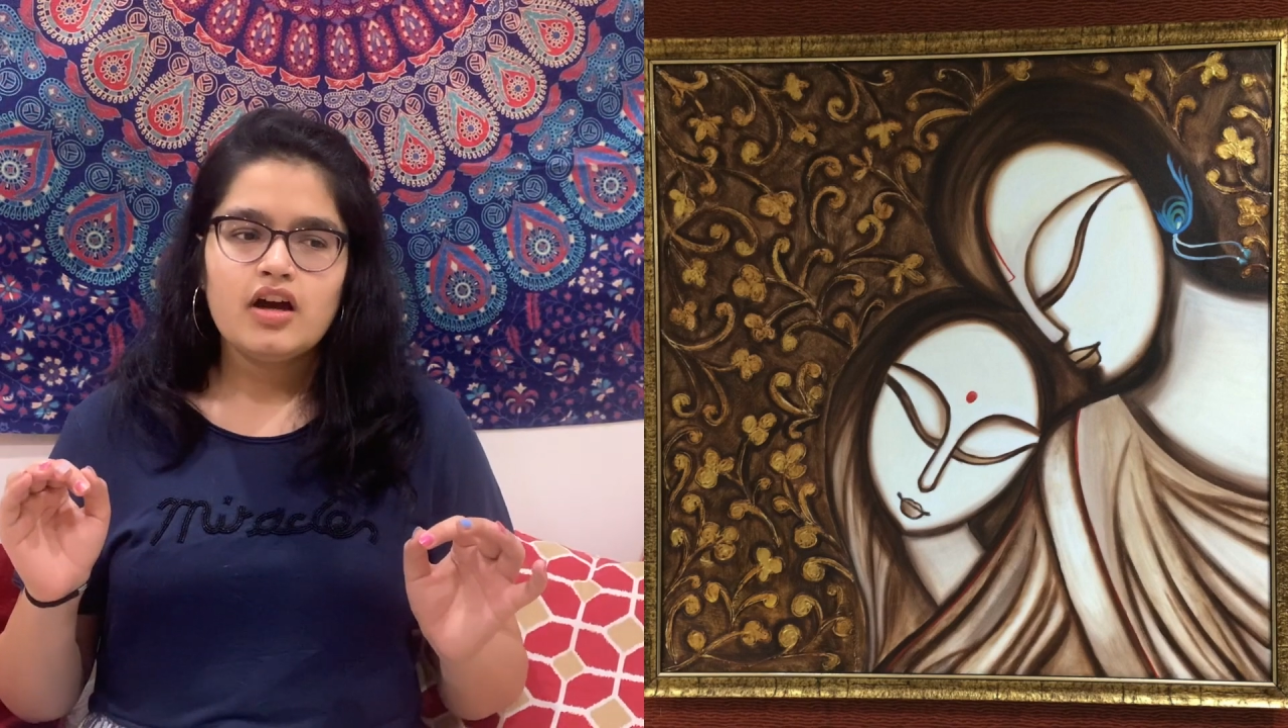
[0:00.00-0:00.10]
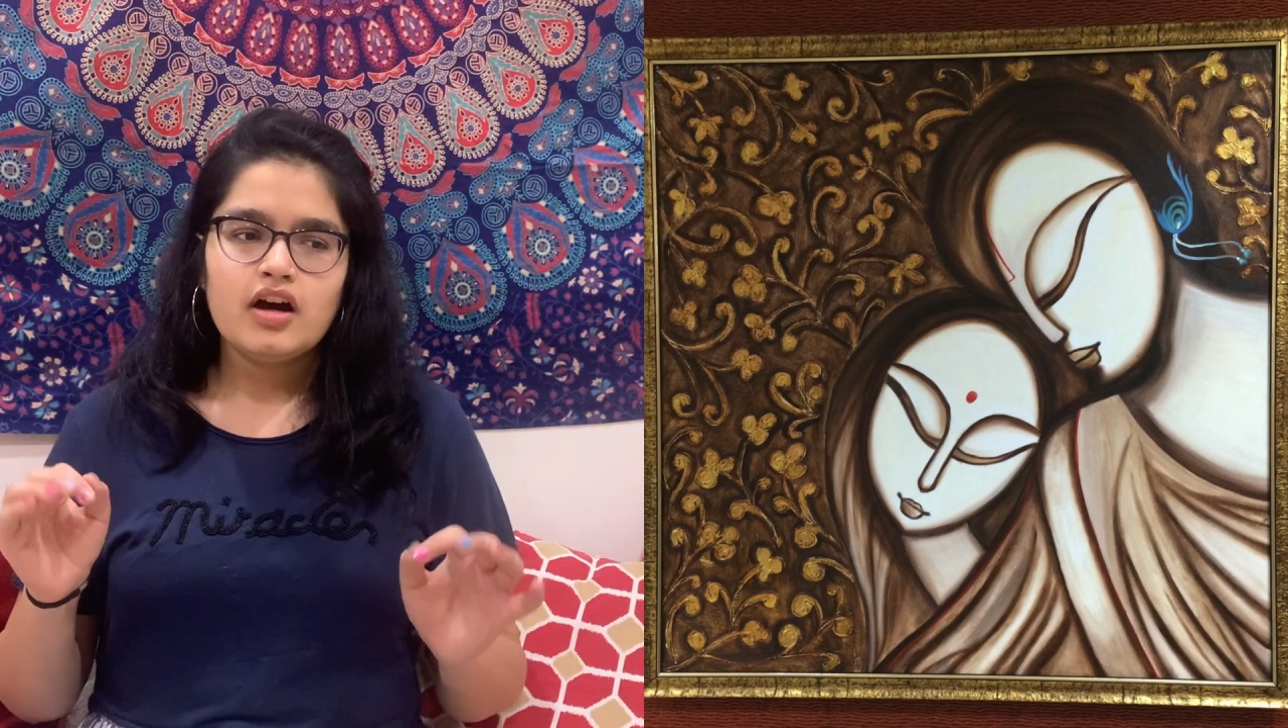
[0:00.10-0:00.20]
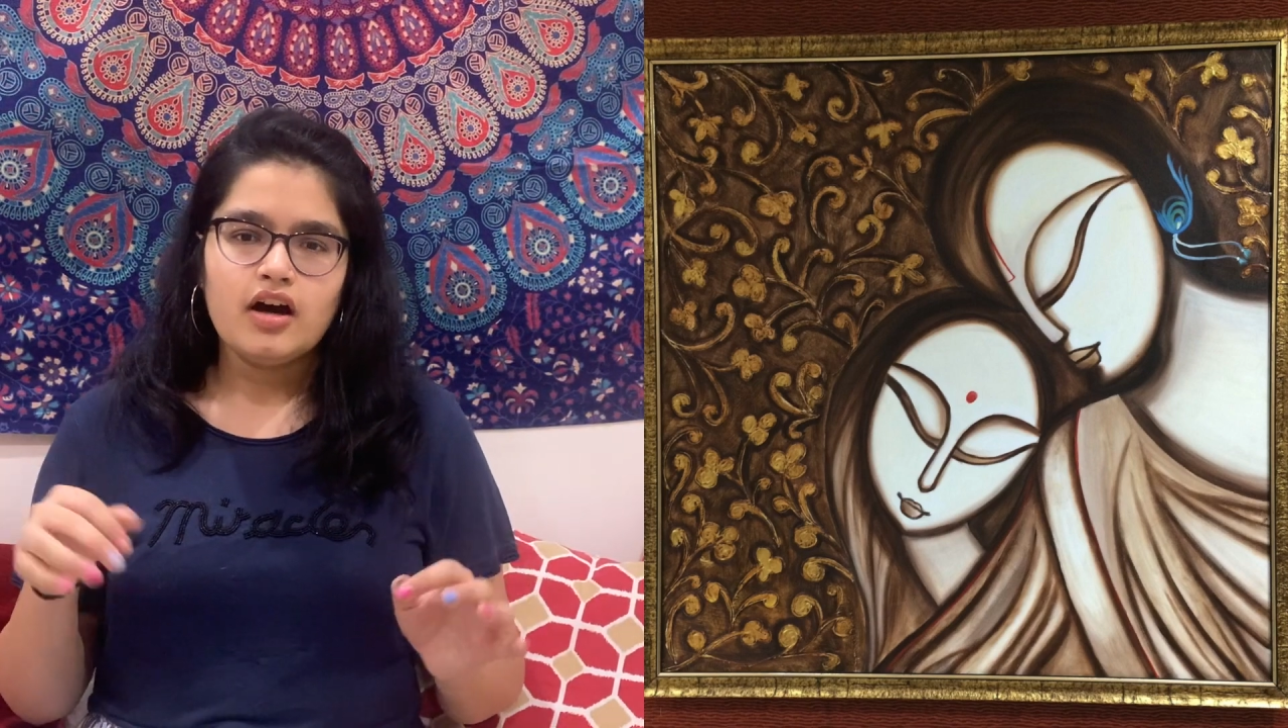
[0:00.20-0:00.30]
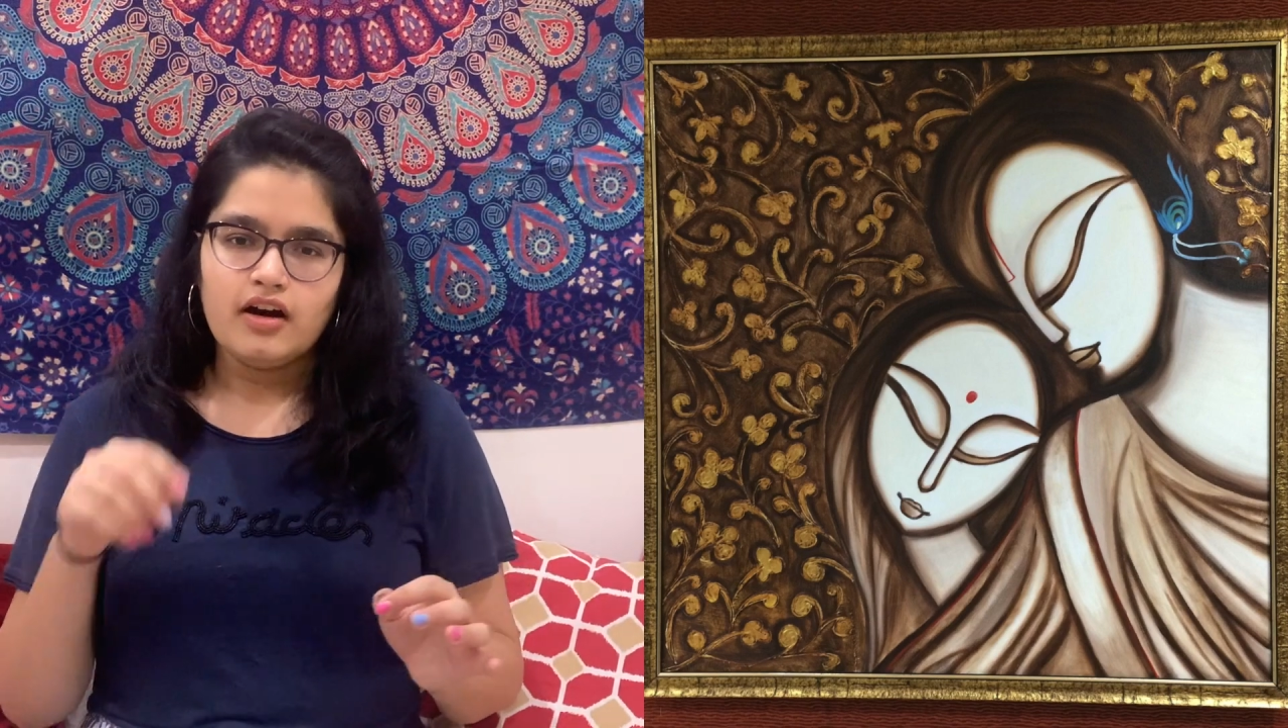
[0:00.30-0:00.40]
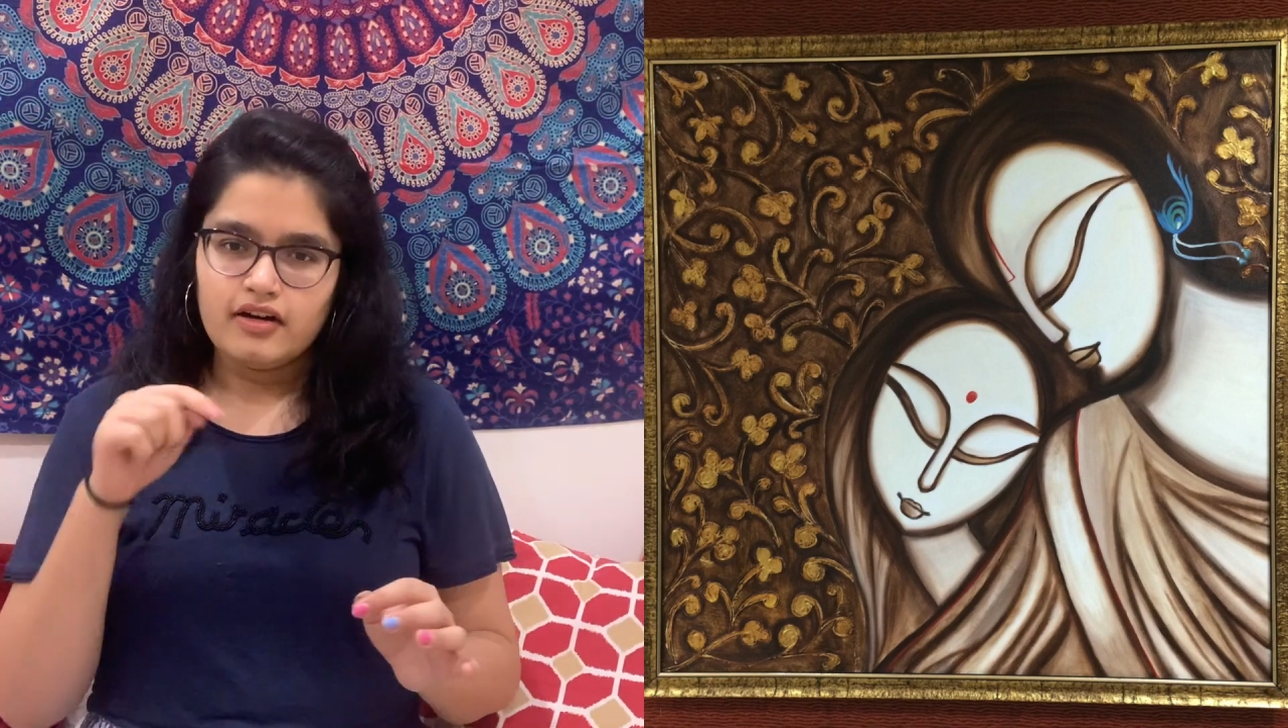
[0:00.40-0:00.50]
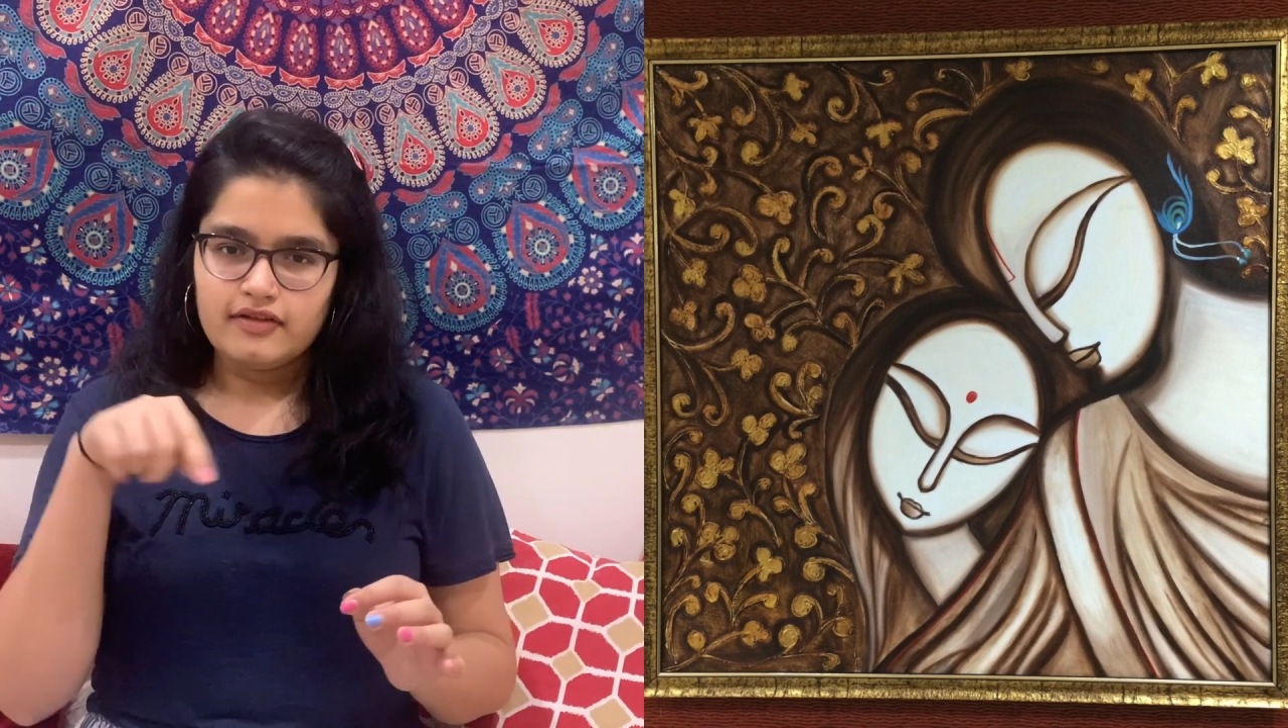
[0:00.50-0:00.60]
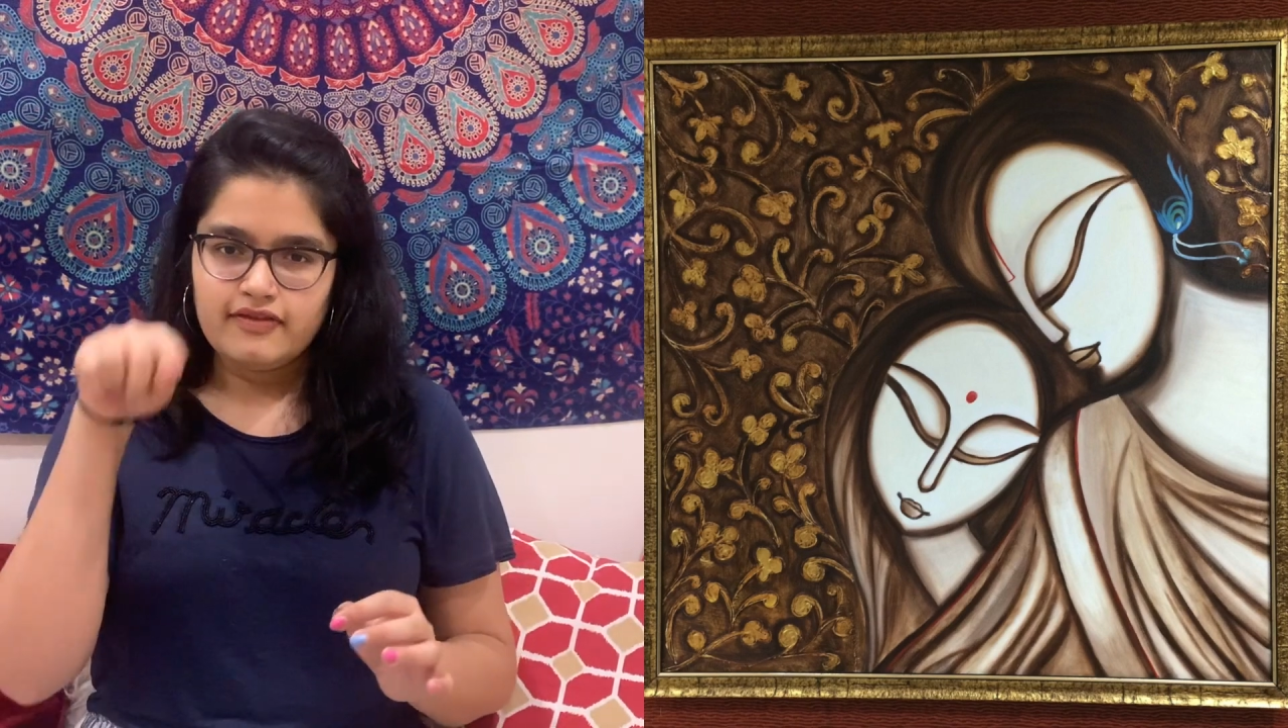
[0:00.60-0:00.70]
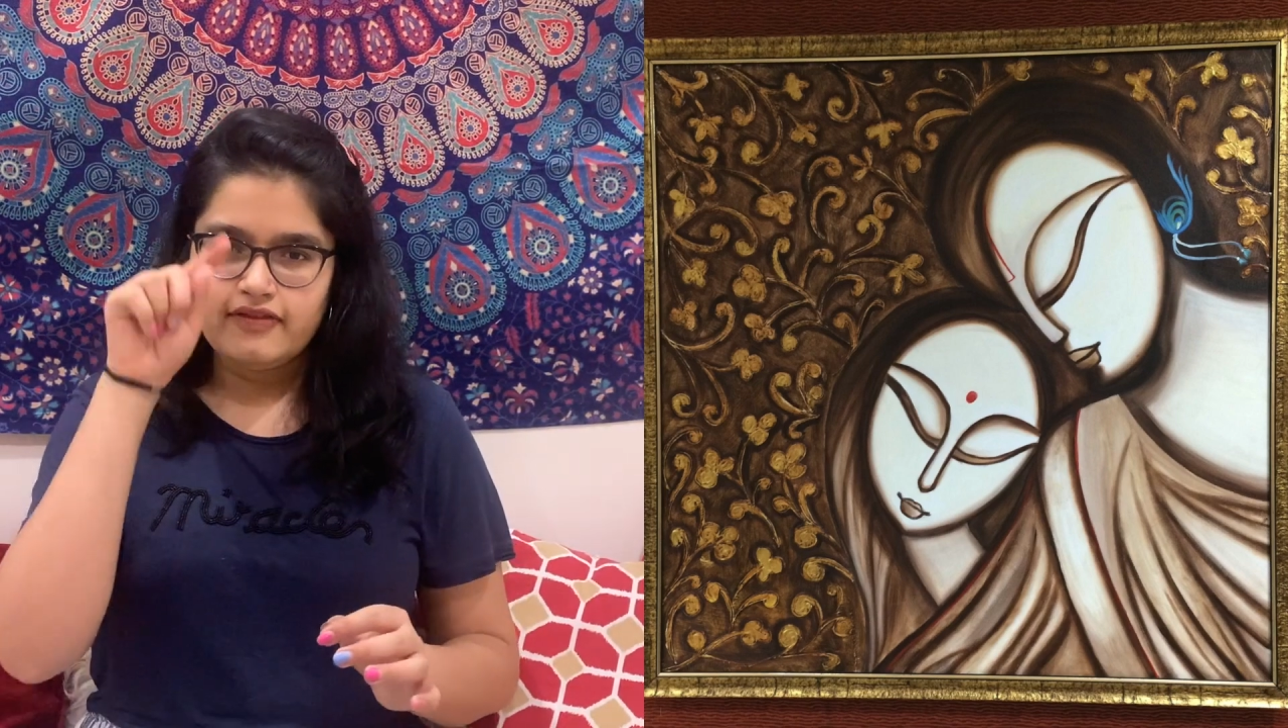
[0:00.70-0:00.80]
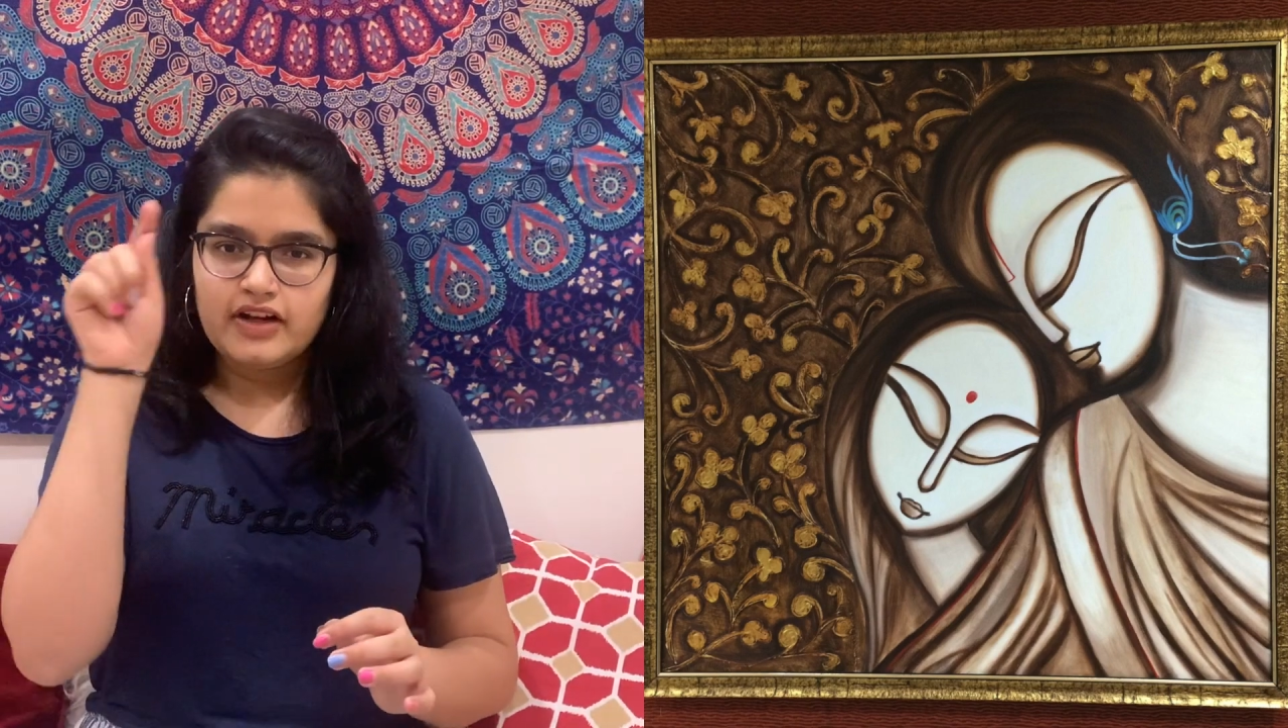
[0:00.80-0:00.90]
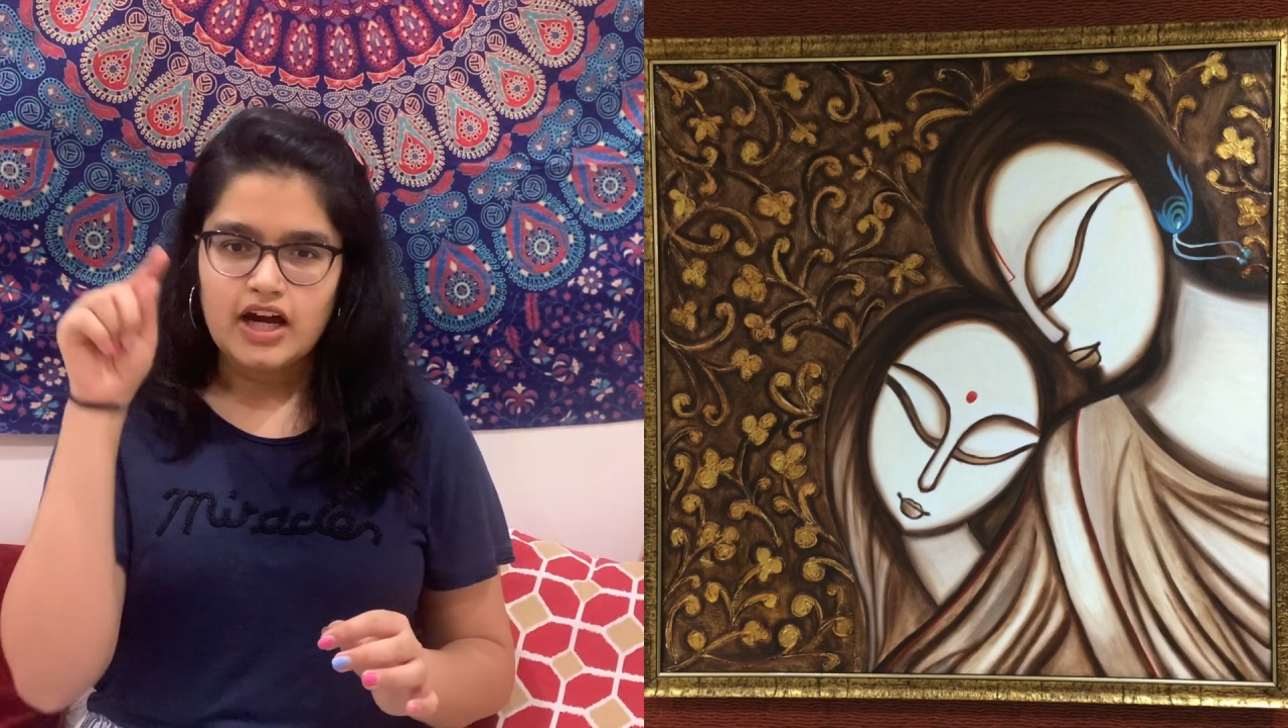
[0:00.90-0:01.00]

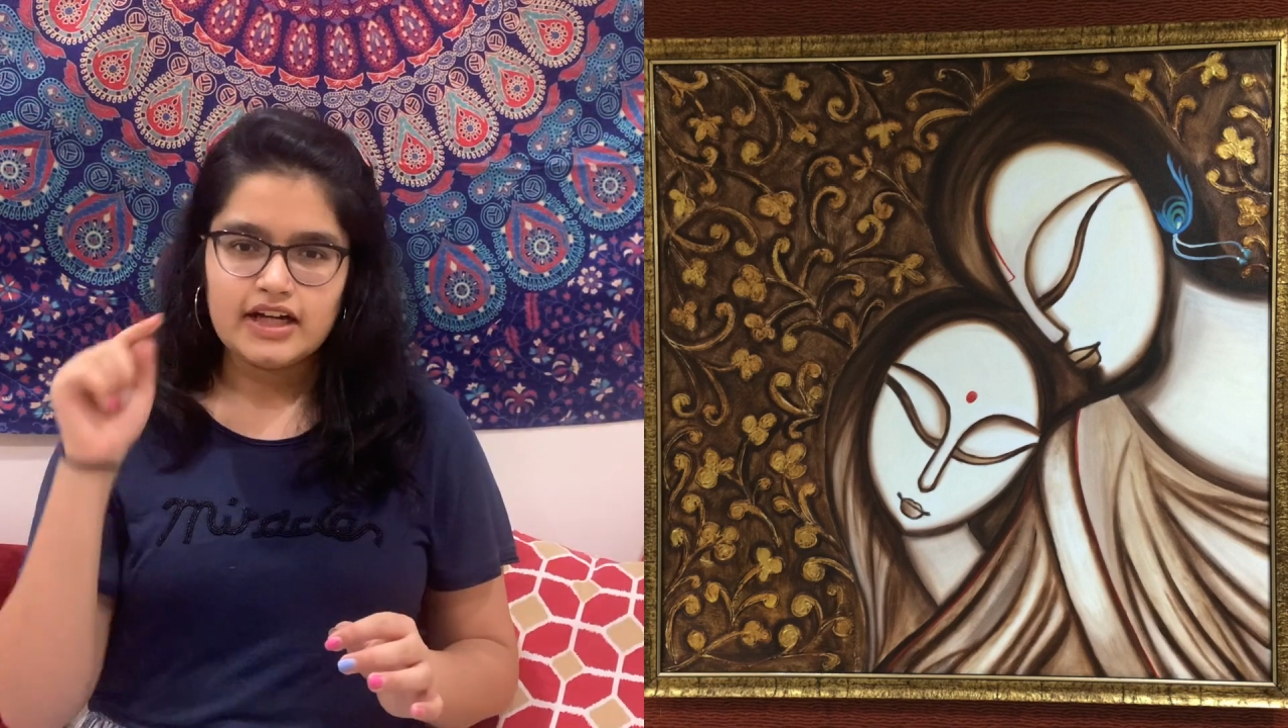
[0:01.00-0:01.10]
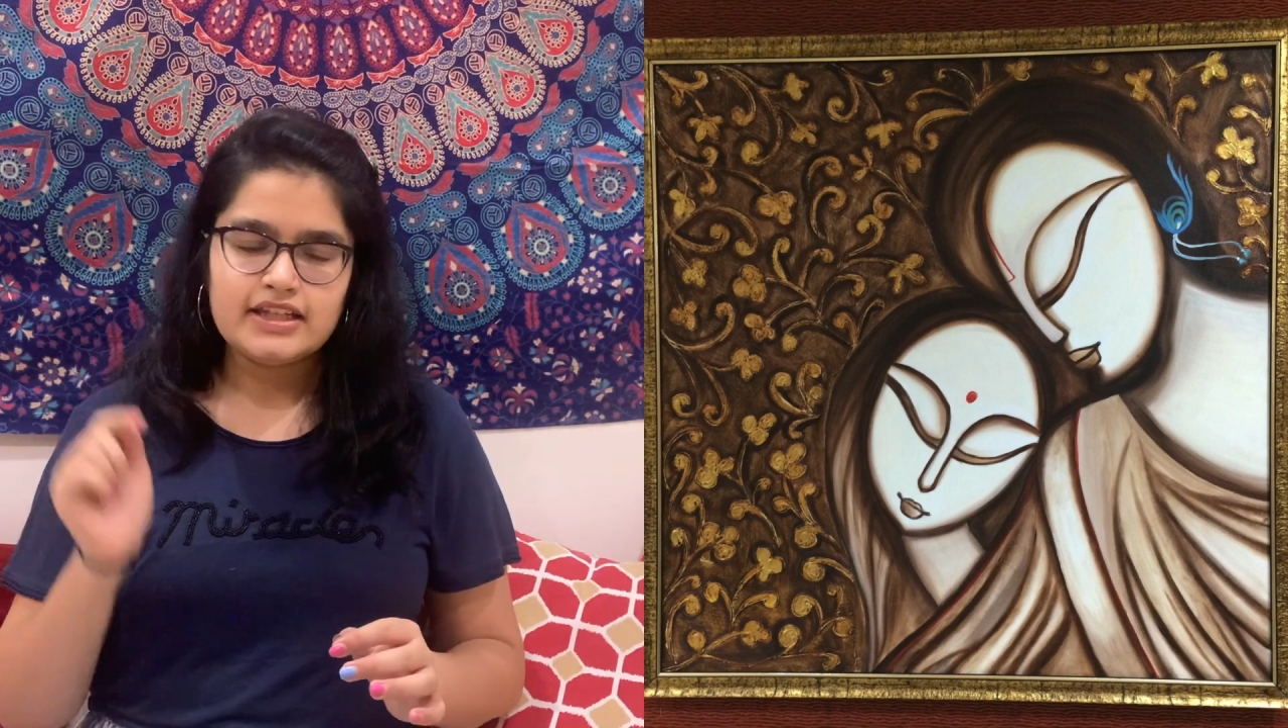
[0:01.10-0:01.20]
flower